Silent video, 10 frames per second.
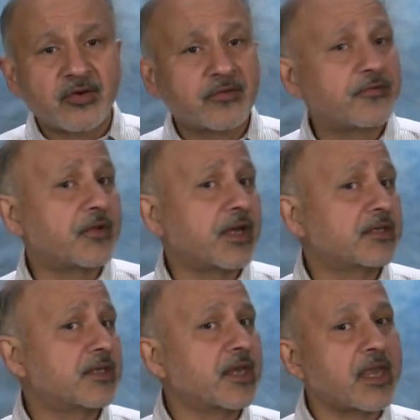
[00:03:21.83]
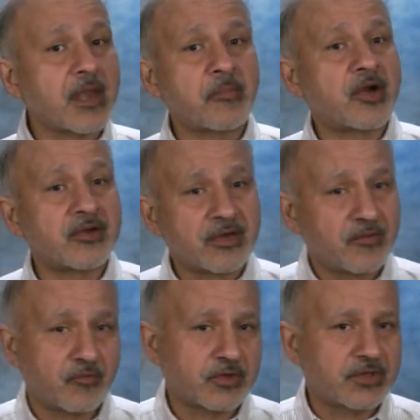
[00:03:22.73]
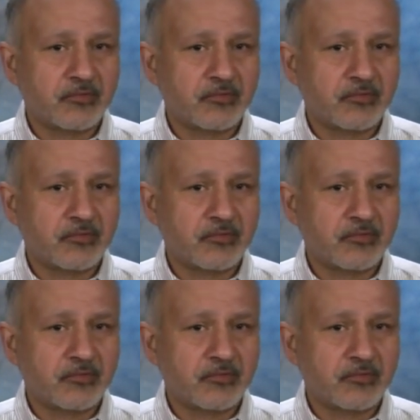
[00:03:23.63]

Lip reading: And you don't forget thinking about